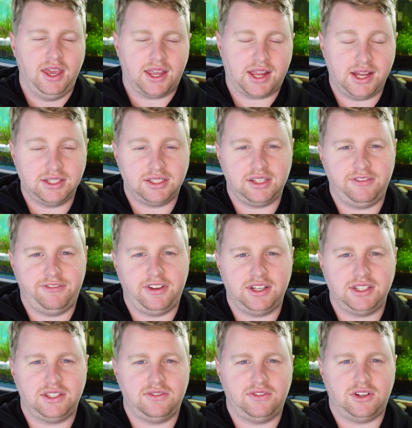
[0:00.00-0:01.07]
Okay, so
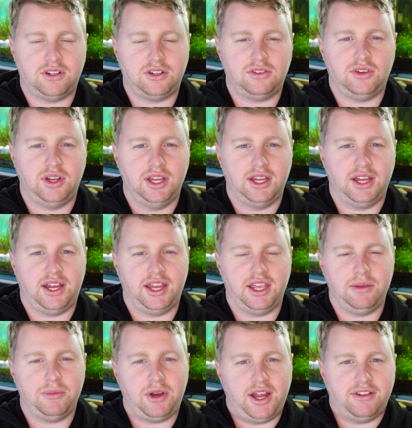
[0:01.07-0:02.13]
first of all,
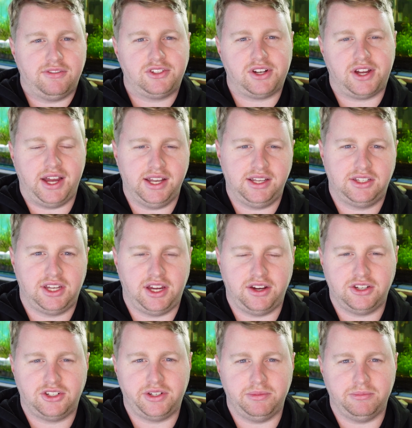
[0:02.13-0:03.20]
you might have tried
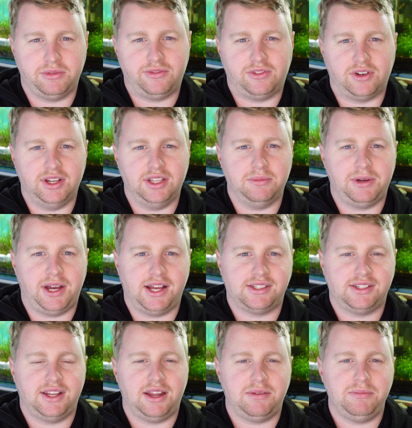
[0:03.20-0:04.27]
cherry shrimp before in the
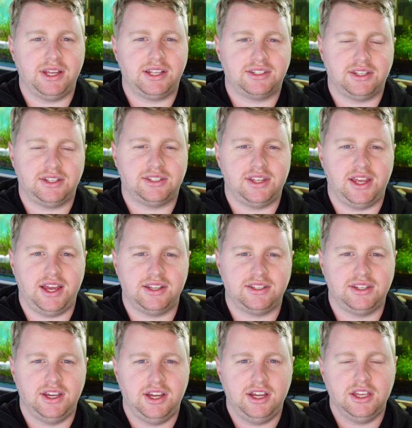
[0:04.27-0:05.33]
past and had mixed
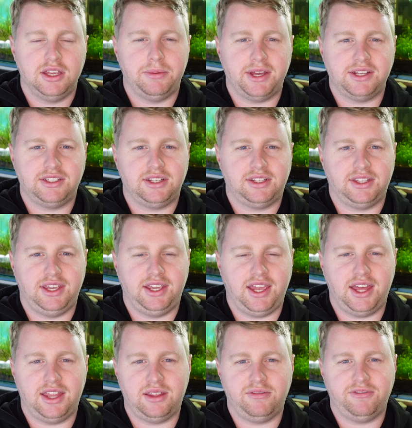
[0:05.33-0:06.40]
success. You basically
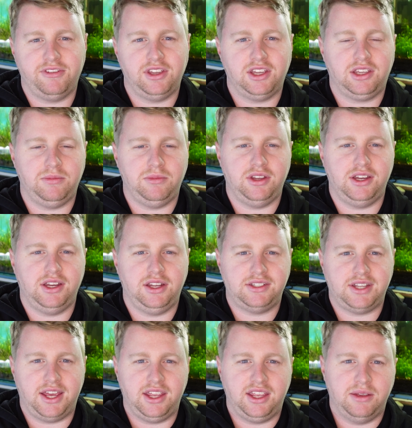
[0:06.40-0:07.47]
get them for your community
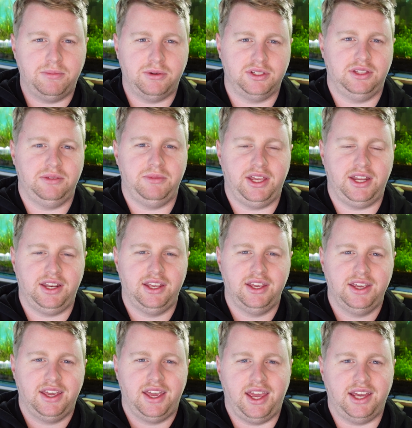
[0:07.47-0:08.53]
tank, you put them in,
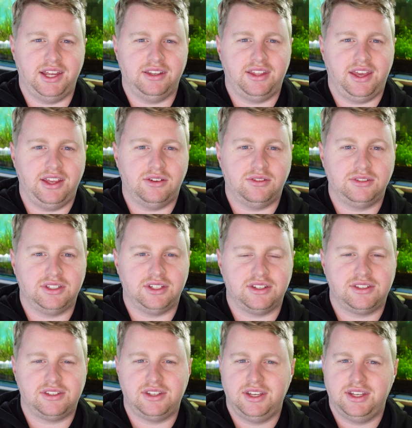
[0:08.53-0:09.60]
and they all
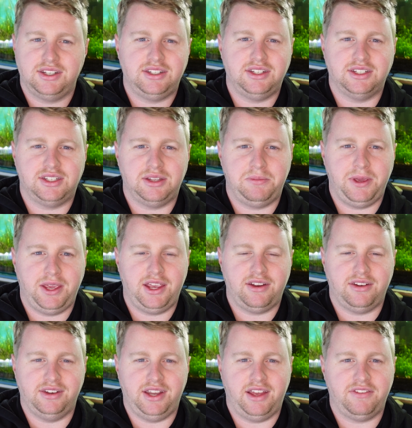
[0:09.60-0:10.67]
just
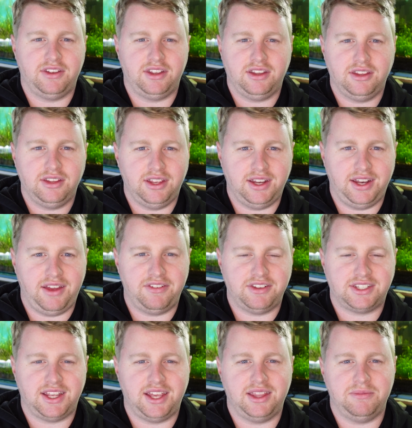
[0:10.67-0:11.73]
disappear and you never
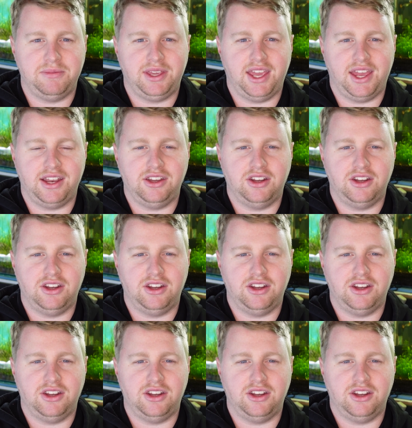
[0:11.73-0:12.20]
see them again.